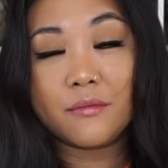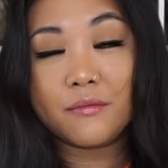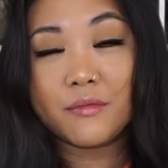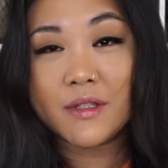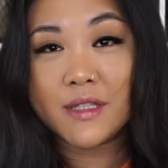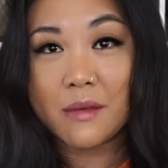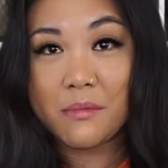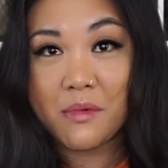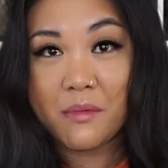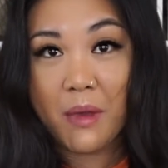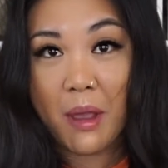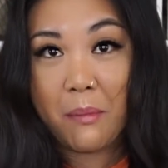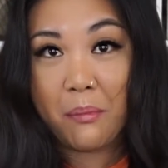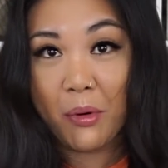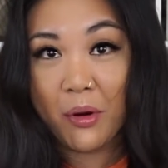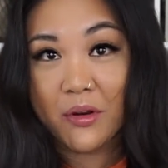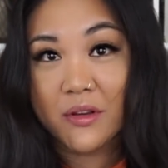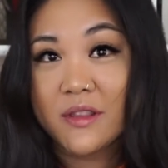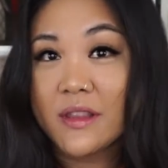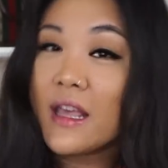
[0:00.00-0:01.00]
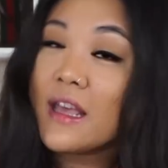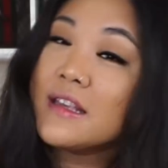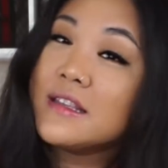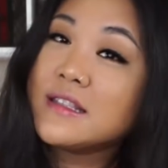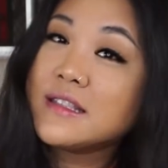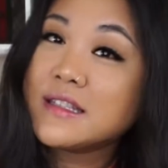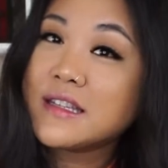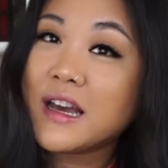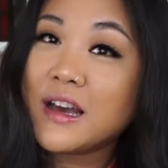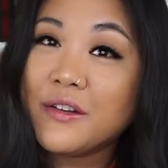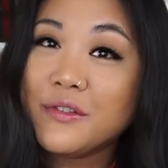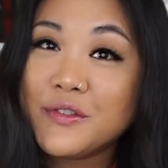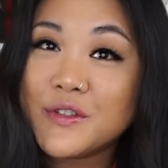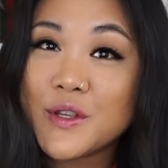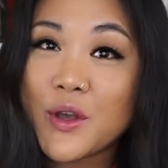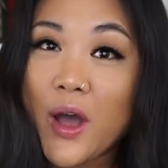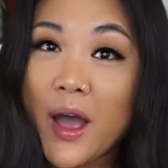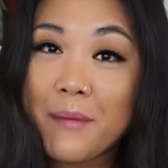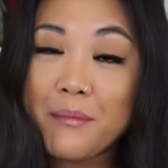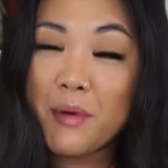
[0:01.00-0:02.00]
some of my birthday stuff,
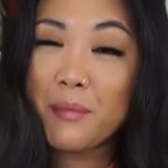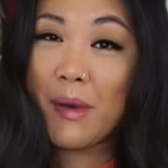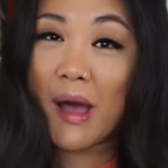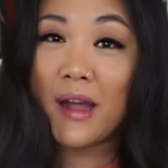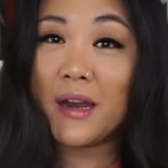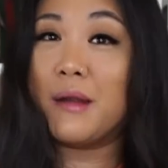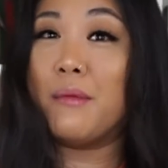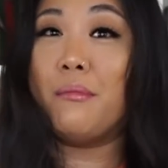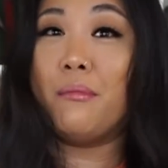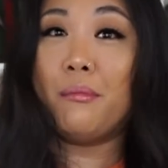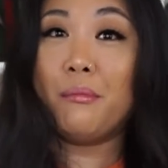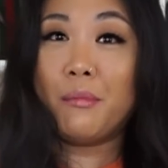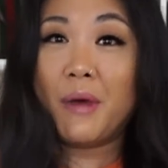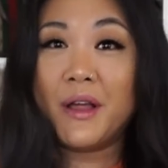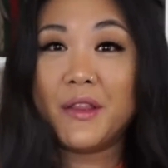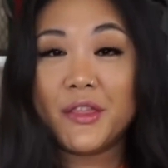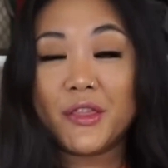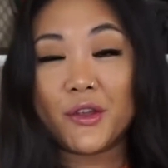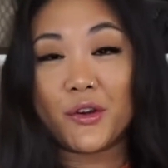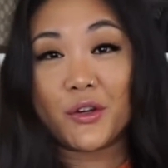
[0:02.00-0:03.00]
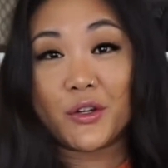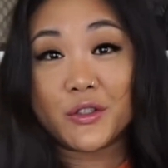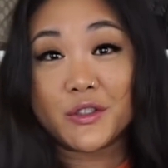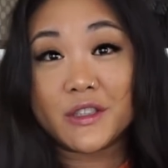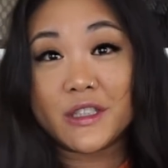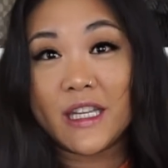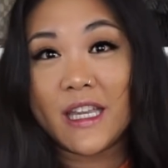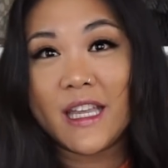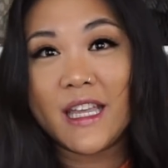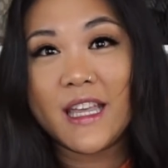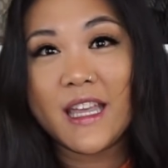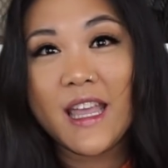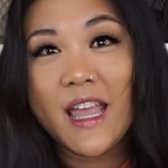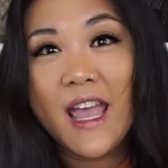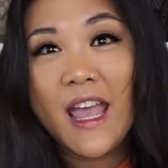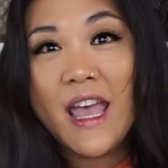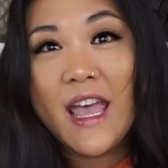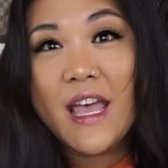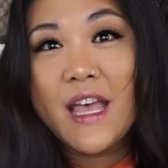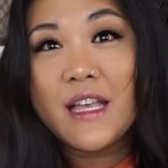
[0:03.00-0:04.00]
so I'm about a month early,
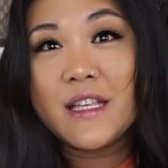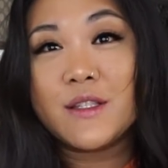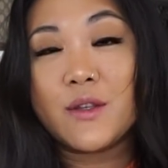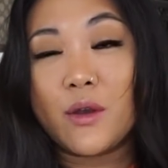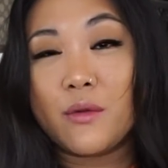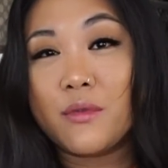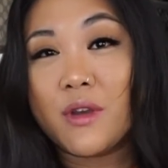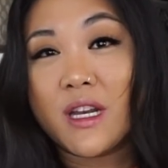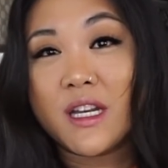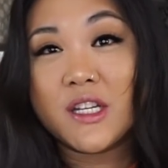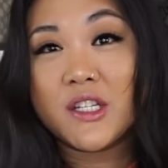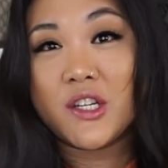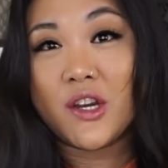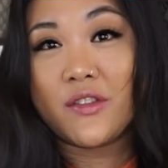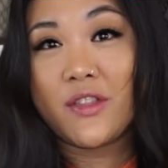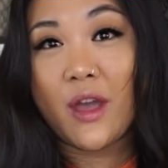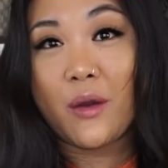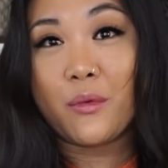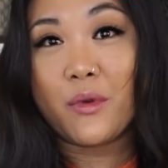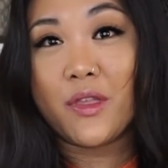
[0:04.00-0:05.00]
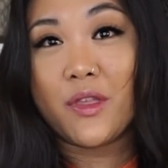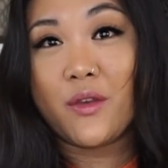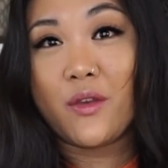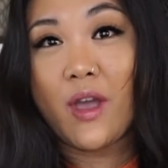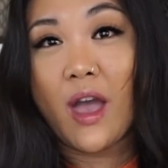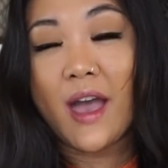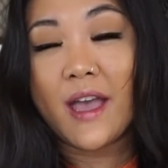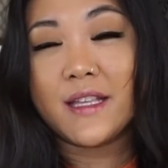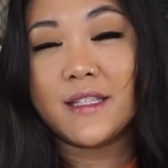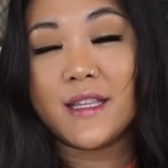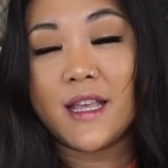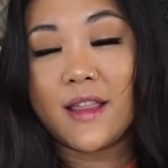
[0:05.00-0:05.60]
so I'm gonna share that with you guys.